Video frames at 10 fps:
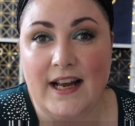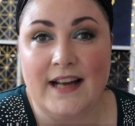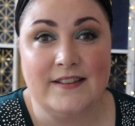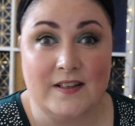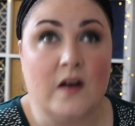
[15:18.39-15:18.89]

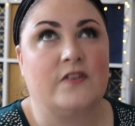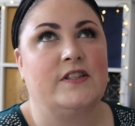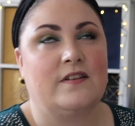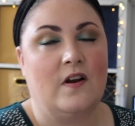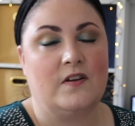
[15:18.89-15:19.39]
and last
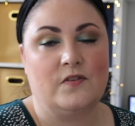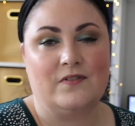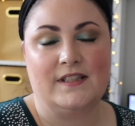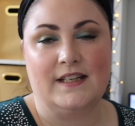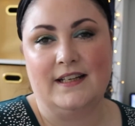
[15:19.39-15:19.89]
year's class
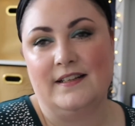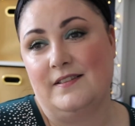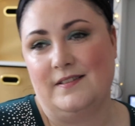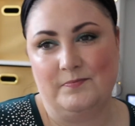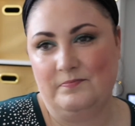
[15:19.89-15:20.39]
obviously, and